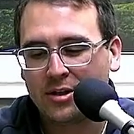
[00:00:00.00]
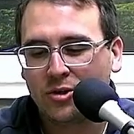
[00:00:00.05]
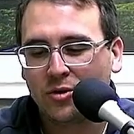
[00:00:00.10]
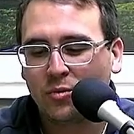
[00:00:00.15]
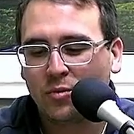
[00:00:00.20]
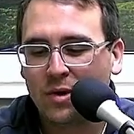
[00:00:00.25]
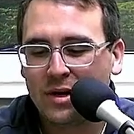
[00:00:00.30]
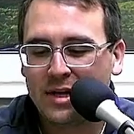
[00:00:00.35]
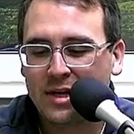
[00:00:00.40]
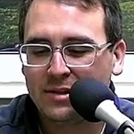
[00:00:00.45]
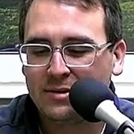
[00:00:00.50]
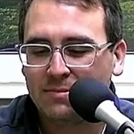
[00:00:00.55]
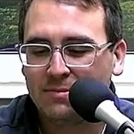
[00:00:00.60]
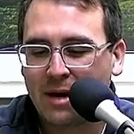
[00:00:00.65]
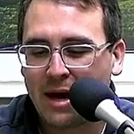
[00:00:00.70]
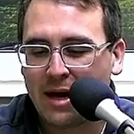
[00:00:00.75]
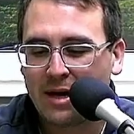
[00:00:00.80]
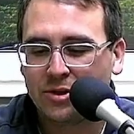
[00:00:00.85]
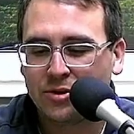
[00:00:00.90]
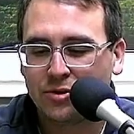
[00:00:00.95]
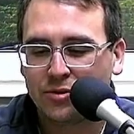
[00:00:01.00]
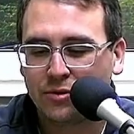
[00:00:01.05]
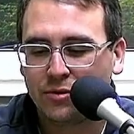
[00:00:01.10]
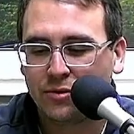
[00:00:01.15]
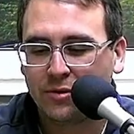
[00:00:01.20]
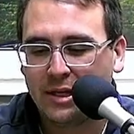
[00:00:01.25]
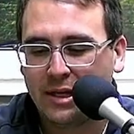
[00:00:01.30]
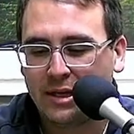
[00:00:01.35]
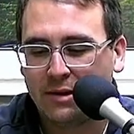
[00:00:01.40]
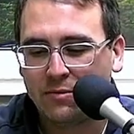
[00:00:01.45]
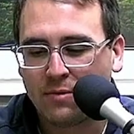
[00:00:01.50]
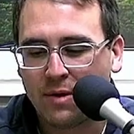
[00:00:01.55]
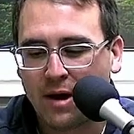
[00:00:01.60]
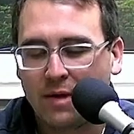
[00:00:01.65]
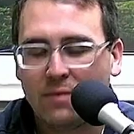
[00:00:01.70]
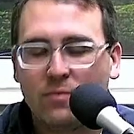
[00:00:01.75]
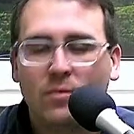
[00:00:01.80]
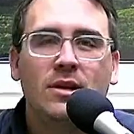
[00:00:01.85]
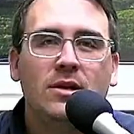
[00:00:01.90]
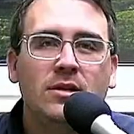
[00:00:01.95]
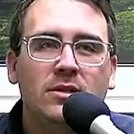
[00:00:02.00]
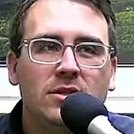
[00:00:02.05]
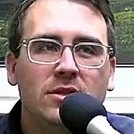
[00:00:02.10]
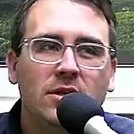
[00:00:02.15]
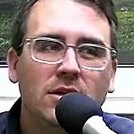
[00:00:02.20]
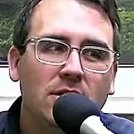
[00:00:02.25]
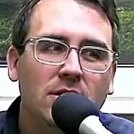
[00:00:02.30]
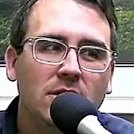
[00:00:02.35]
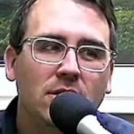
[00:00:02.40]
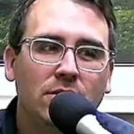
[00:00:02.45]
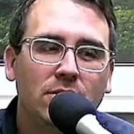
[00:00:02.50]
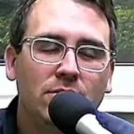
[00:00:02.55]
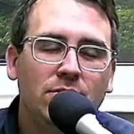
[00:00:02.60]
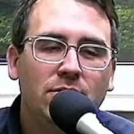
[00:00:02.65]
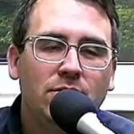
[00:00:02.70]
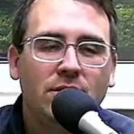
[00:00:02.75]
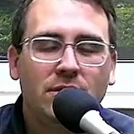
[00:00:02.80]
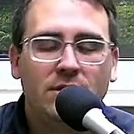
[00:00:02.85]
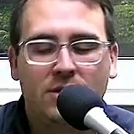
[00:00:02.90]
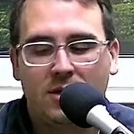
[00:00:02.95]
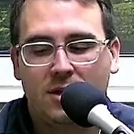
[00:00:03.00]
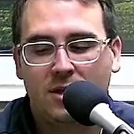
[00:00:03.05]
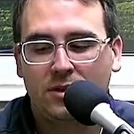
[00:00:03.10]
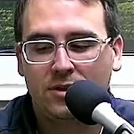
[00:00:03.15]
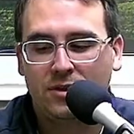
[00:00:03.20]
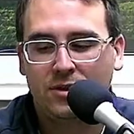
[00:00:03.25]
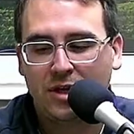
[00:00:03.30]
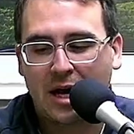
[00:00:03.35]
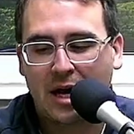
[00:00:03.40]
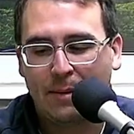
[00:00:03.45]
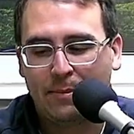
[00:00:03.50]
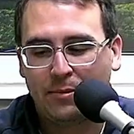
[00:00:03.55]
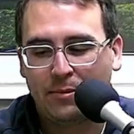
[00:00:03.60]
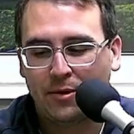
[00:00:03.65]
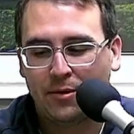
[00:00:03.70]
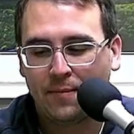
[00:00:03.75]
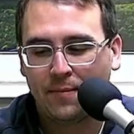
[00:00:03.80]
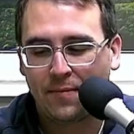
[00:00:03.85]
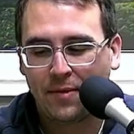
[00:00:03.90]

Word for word: So what is my truly right? What is the conclusion to this chapter?